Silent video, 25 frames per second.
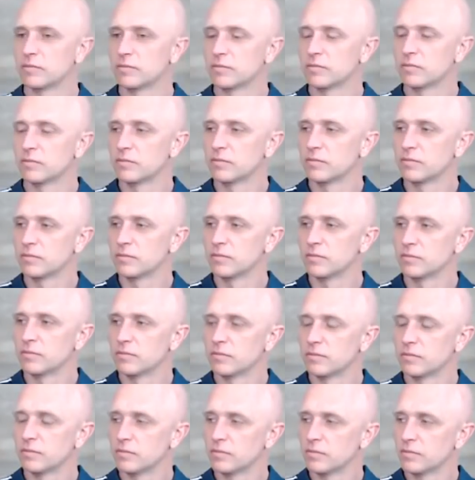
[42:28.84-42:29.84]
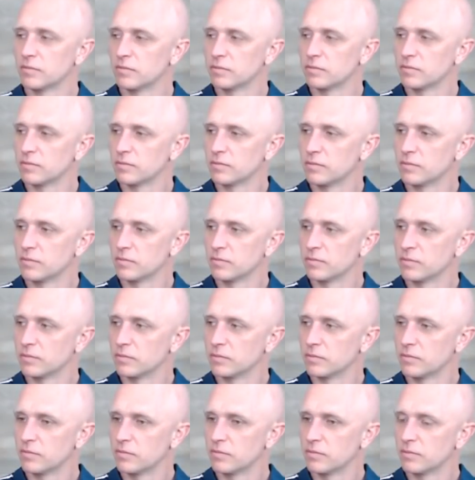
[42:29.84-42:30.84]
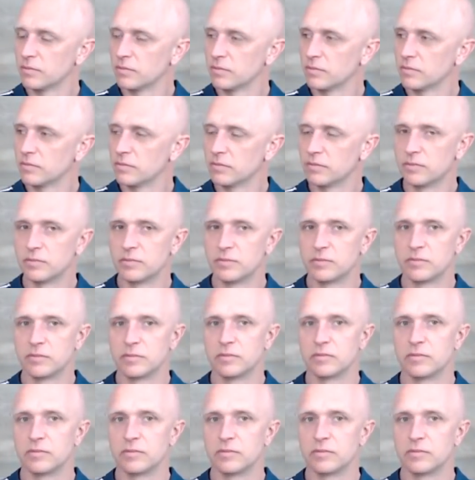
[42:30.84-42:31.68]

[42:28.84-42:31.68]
(silent)